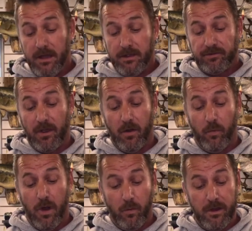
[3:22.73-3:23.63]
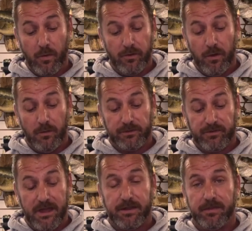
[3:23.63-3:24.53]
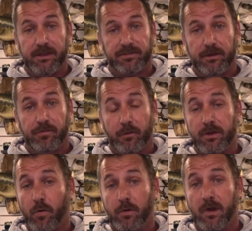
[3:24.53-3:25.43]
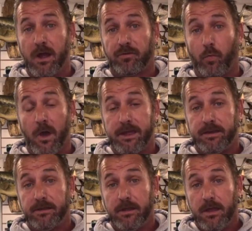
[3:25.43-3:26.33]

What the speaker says: So what we were doing was taking this in a 3/4 ounce weight